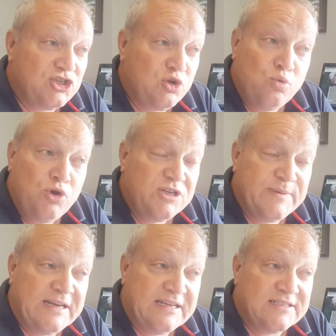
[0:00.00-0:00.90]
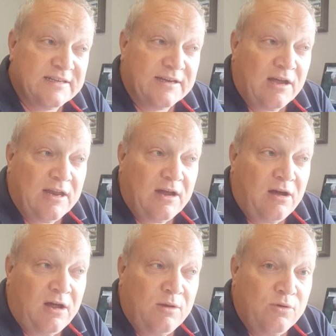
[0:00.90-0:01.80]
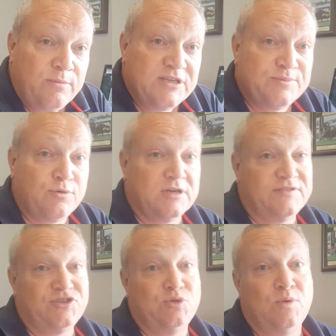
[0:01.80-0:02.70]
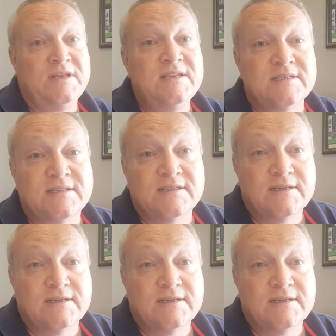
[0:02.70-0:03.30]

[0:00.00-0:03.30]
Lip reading: Her work's been excellent. I wouldn't be surprised if she wins.